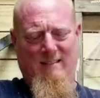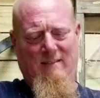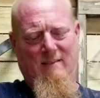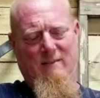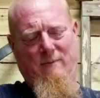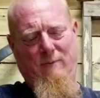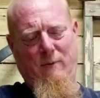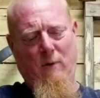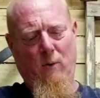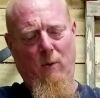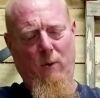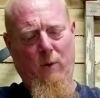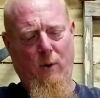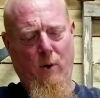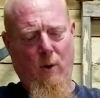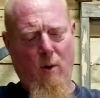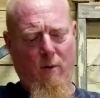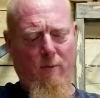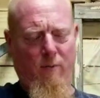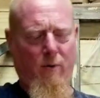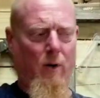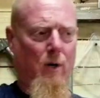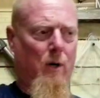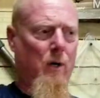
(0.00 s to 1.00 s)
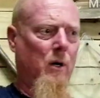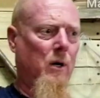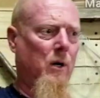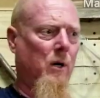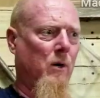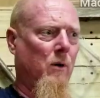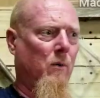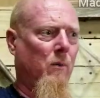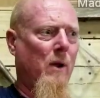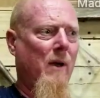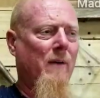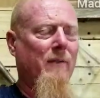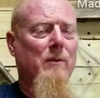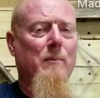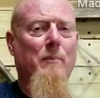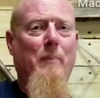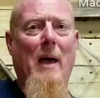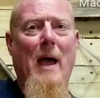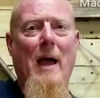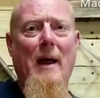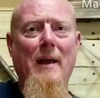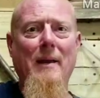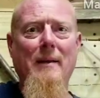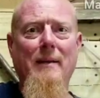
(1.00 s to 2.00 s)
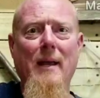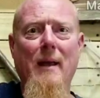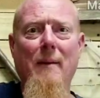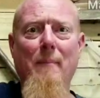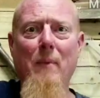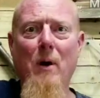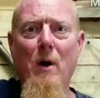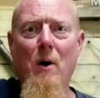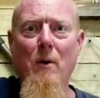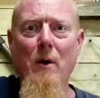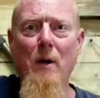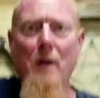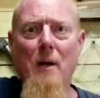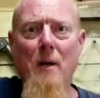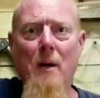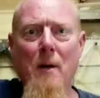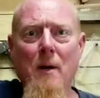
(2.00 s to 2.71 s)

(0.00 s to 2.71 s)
fold it over. We have some packing tape, Hogan.